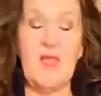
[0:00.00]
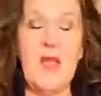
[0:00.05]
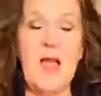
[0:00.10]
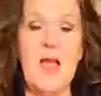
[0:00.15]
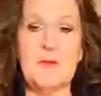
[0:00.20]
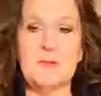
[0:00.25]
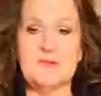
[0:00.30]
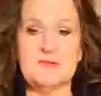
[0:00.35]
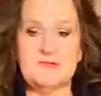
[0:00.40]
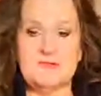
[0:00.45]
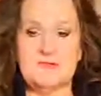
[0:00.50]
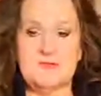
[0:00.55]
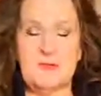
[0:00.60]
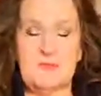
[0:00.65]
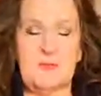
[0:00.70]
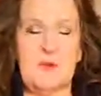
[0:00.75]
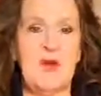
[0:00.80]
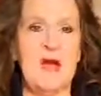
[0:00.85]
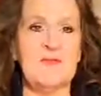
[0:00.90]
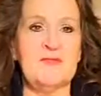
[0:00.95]
I will
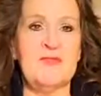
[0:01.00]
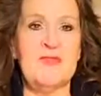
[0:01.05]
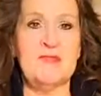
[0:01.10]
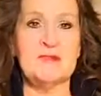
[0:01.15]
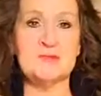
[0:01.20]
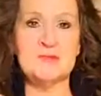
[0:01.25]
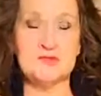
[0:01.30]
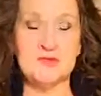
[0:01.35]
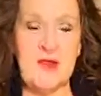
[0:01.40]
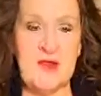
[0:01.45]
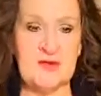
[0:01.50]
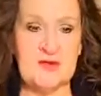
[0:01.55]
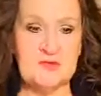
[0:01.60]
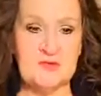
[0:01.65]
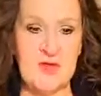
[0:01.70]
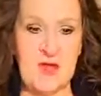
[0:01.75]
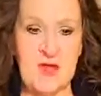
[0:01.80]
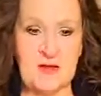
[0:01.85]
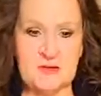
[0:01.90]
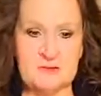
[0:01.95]
sip coffee and try to
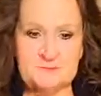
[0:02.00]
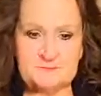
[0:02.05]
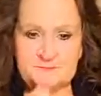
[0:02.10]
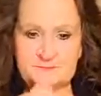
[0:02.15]
talk.